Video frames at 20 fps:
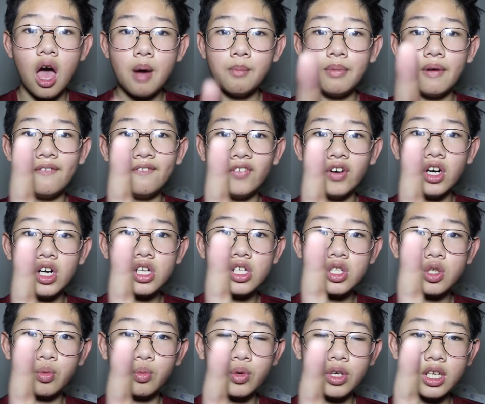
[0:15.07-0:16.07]
But first,
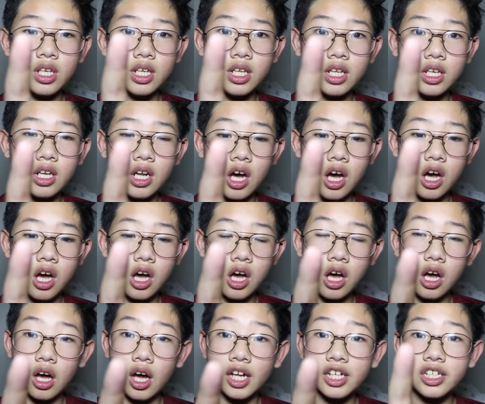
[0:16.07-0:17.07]
we need
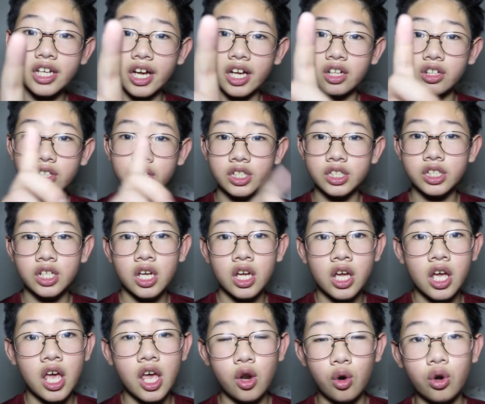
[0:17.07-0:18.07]
a checklist
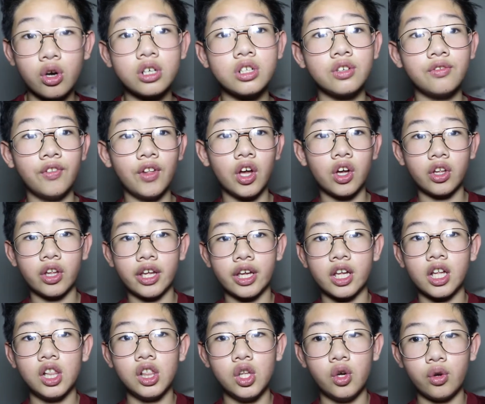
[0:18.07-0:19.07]
in order to vlog
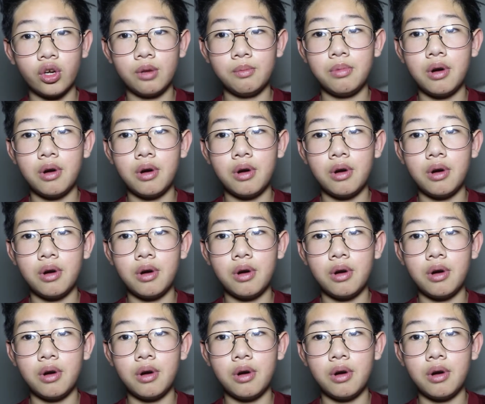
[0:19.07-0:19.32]
like Logan